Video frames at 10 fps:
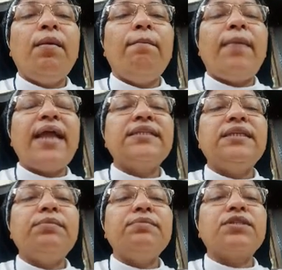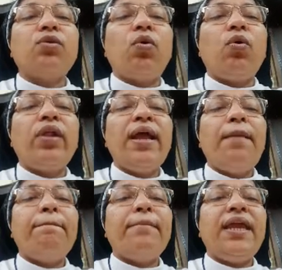Maximum score
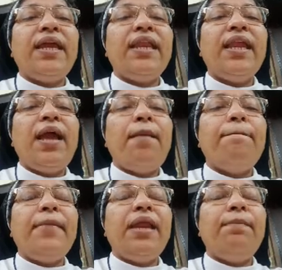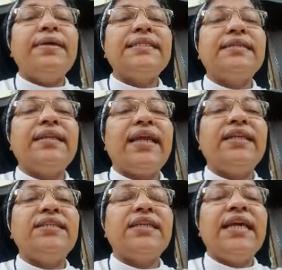mean, mean percentage,